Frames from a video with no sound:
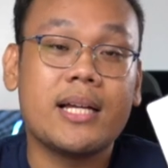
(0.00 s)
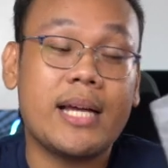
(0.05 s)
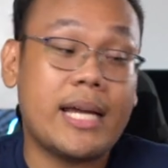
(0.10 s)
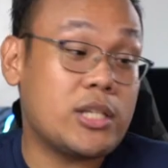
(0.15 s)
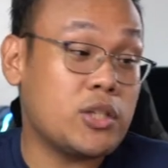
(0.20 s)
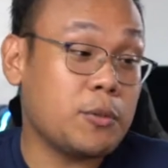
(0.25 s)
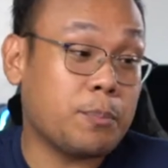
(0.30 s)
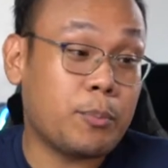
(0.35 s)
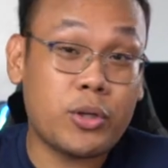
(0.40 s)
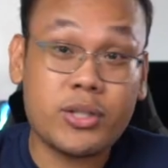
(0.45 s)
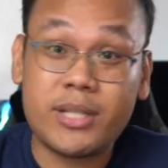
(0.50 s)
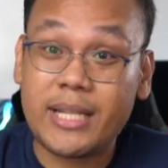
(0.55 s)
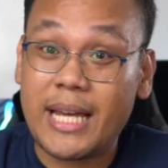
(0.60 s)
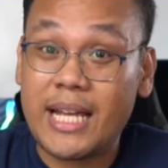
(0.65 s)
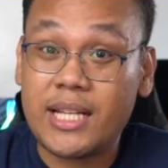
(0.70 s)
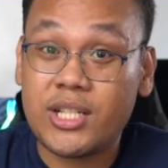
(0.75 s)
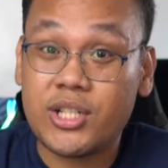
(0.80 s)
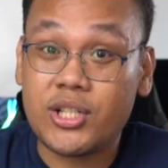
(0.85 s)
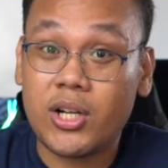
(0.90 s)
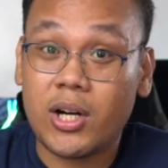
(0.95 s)
It supports
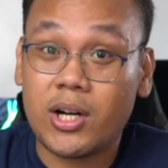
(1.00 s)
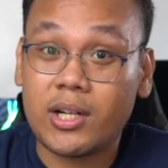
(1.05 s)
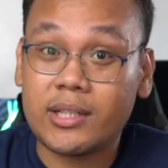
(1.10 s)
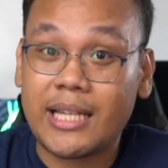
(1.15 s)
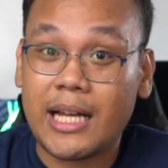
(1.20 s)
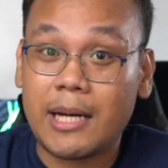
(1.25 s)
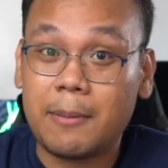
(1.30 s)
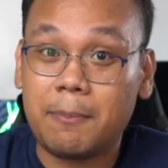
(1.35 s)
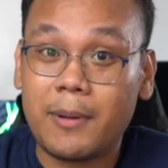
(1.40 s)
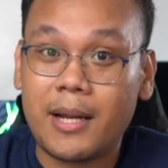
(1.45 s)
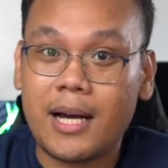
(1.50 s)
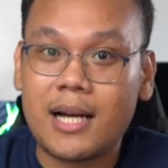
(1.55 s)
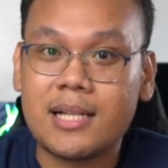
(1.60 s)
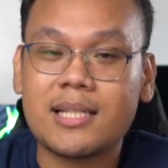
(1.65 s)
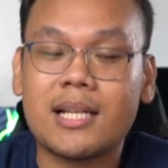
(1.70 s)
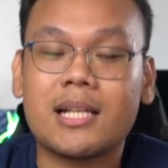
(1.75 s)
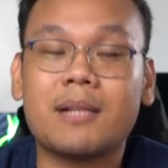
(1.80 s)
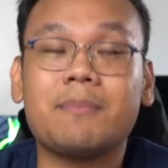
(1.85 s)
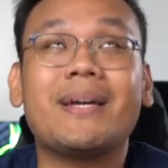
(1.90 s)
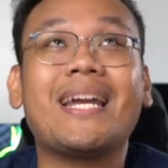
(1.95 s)
HDR 10+
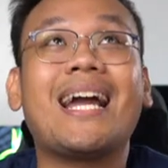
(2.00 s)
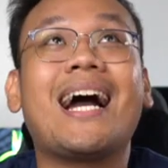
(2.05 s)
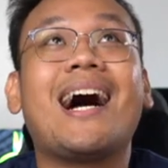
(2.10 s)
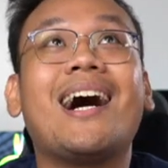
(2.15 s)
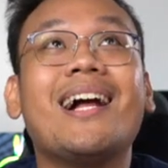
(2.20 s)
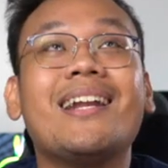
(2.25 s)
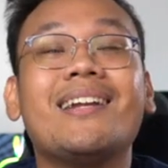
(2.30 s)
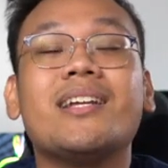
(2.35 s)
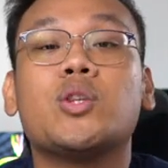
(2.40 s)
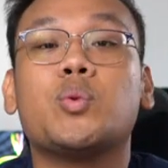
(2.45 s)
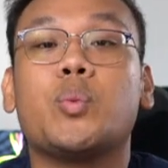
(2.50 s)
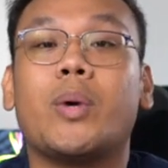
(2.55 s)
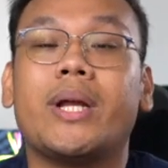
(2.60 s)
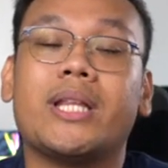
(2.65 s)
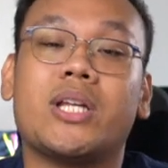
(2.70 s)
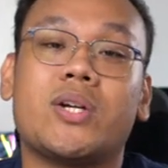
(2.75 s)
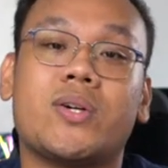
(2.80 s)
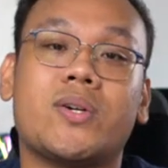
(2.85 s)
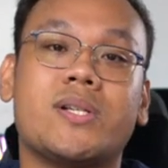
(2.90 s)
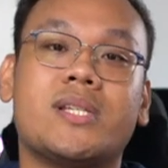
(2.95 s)
at may
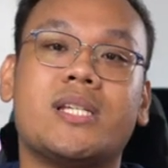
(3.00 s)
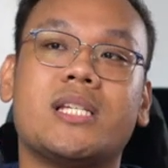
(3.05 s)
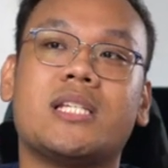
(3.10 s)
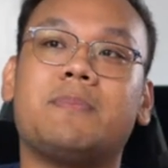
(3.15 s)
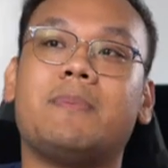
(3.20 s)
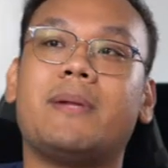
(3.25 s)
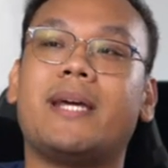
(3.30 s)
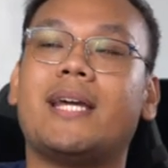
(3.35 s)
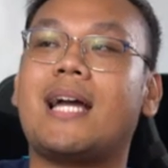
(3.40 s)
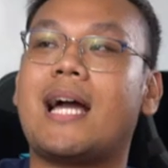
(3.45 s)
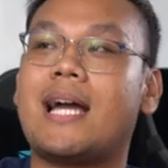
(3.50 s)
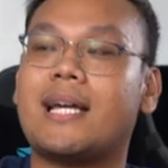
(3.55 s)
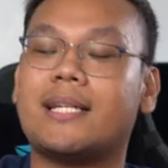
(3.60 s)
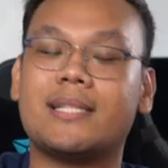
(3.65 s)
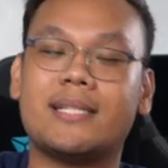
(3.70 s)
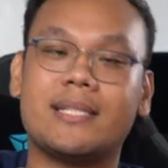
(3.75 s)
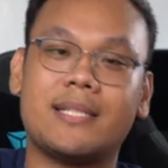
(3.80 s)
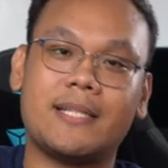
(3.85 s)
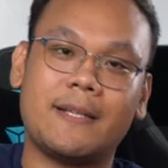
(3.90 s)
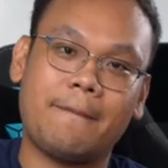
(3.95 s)
120Hz display,
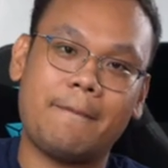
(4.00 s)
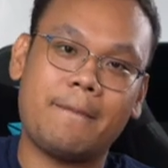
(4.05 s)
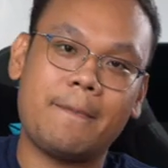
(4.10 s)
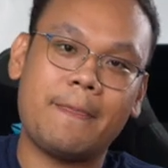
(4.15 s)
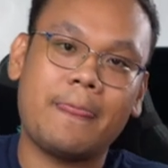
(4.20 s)
guys.